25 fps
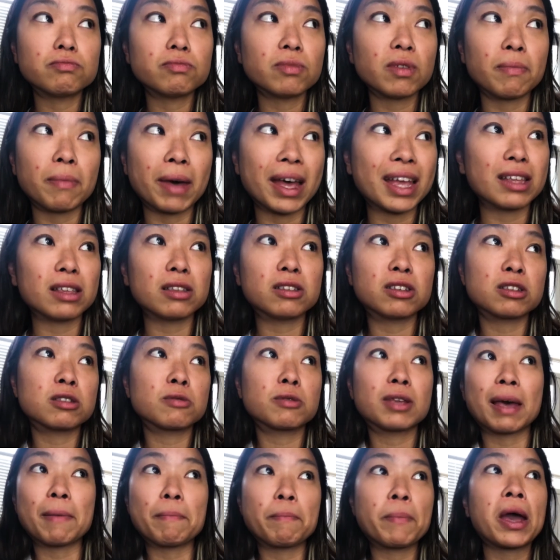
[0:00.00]
you might
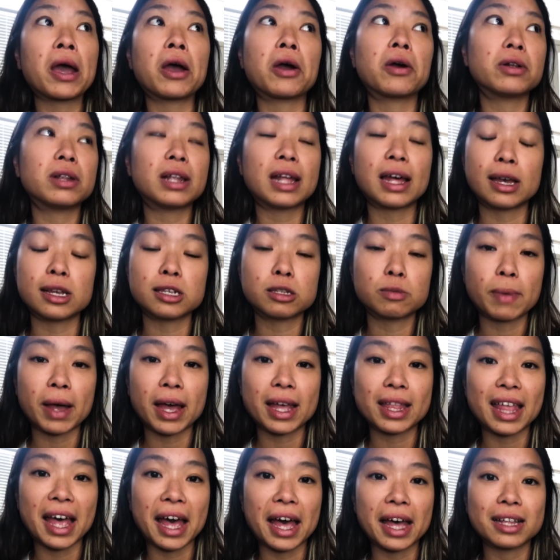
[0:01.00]
just get paralyzed
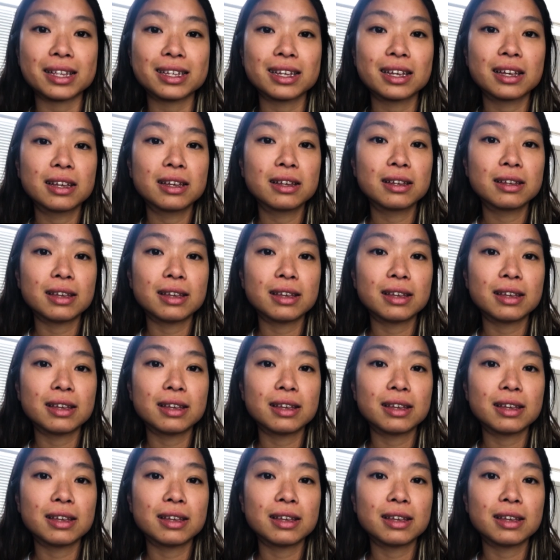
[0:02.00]
by that